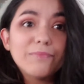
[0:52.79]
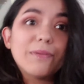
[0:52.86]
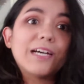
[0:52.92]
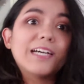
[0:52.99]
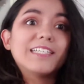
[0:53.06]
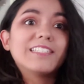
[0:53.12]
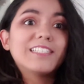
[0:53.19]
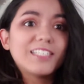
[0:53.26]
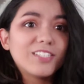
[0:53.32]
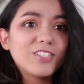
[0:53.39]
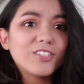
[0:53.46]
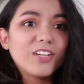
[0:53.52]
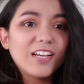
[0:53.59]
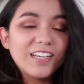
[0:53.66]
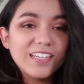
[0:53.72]
My sister
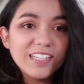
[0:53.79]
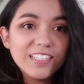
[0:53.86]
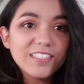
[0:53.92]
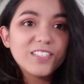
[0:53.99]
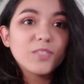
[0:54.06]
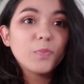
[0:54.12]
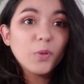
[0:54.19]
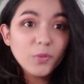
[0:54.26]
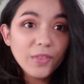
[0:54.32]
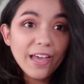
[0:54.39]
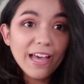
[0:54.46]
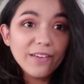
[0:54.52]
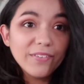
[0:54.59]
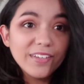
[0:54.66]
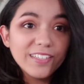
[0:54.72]
and niece both
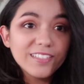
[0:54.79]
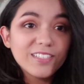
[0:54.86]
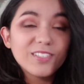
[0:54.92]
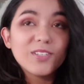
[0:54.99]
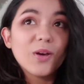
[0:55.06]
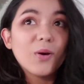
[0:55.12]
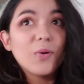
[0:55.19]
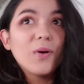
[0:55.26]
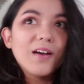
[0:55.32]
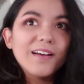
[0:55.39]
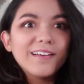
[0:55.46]
have it, so